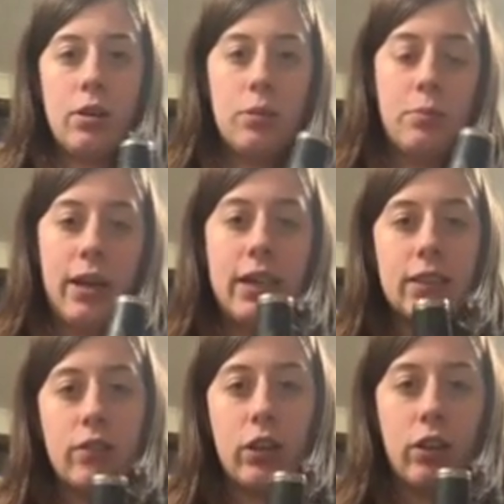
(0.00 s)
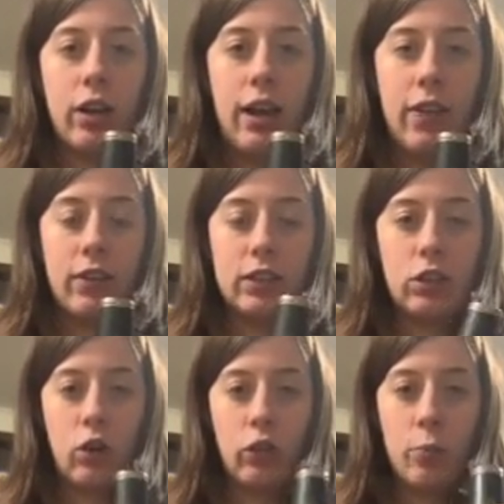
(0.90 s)
piece of the clarinet. This is
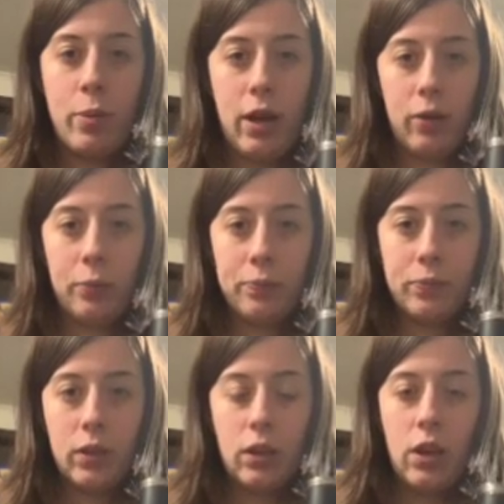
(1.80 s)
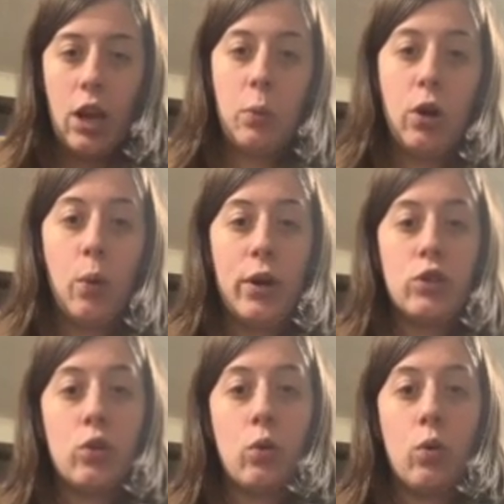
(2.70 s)
called the bell. And we're going
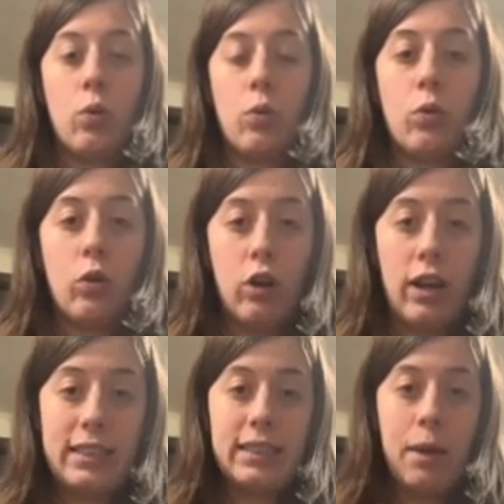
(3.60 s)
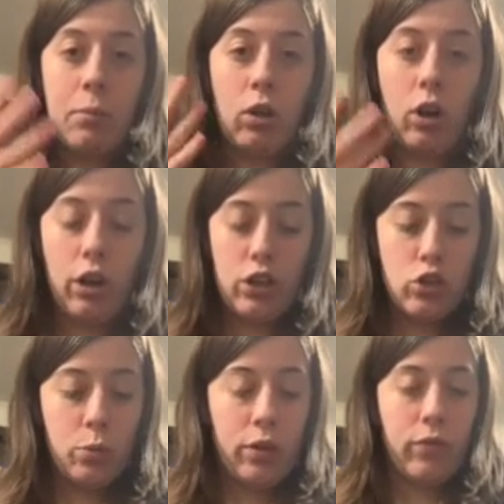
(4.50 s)
to assemble our
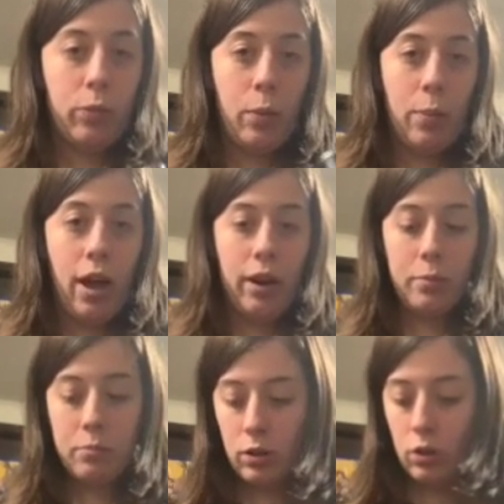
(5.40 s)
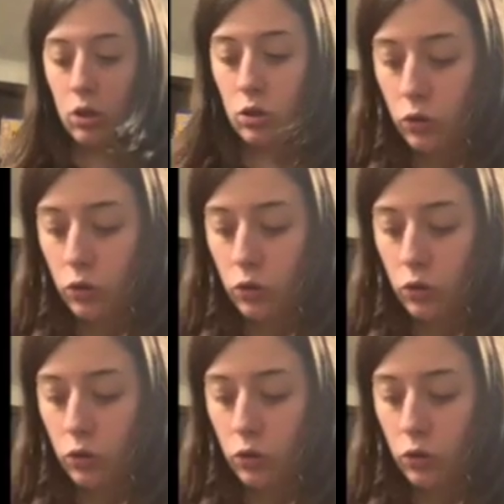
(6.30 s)
instrument from the bottom to the